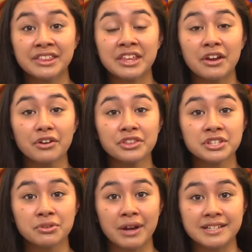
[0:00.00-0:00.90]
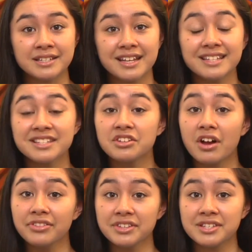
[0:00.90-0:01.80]
that the Earth's crust is
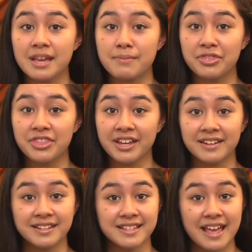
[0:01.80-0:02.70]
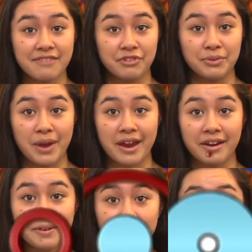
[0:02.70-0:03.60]
not the same in thickness everywhere.